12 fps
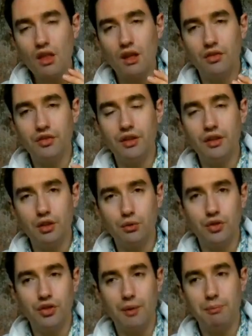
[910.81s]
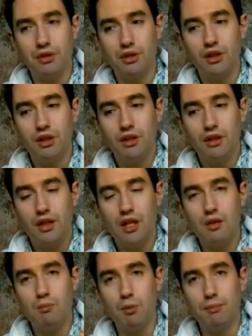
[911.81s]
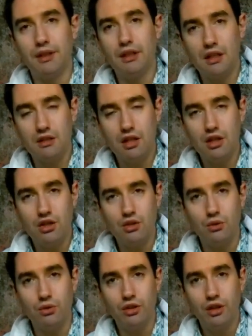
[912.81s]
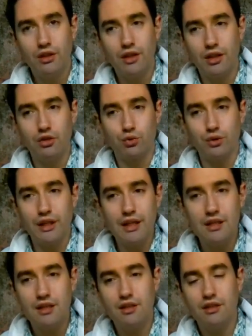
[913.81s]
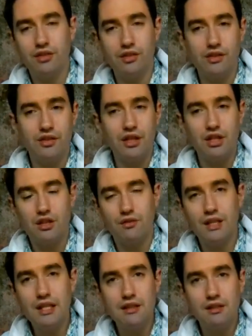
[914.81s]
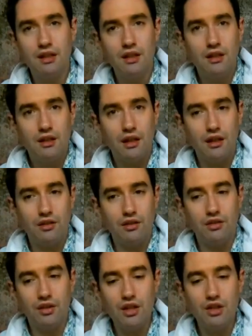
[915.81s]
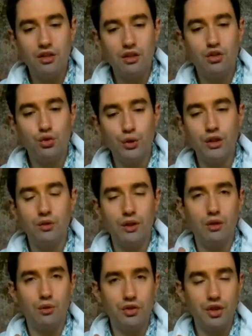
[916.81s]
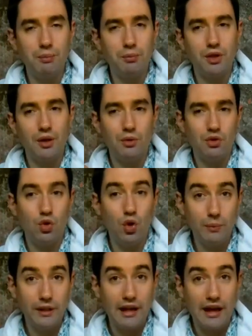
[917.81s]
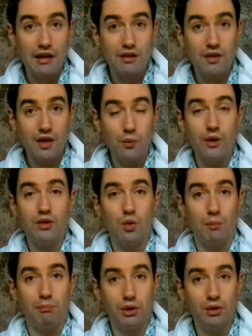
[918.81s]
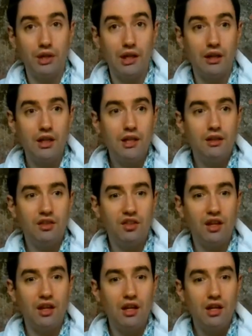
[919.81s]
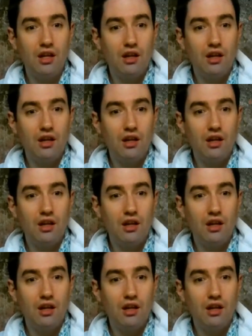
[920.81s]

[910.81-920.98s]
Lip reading: cellular receptor in mammalian tissues that is related to the sensation of heat. It's essentially triggering a receptor that would normally activate when you are burning to say,